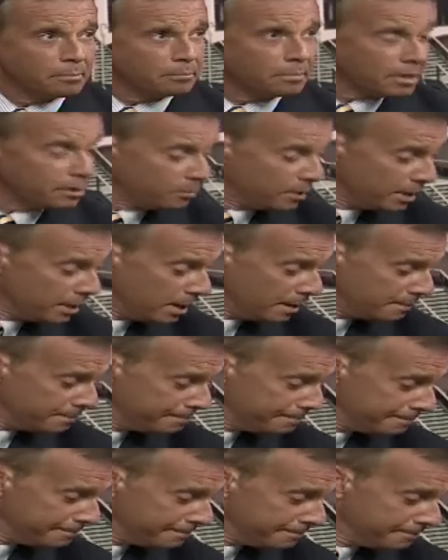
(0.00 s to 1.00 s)
By the way,
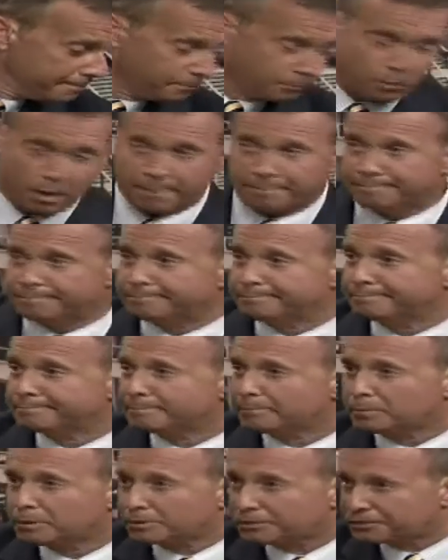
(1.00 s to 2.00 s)
Rob,
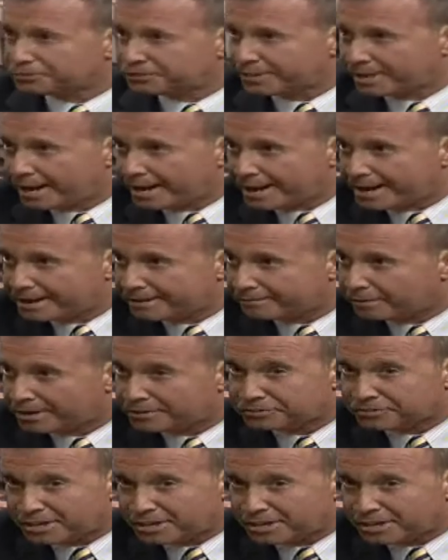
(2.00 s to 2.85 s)
little CIA advice,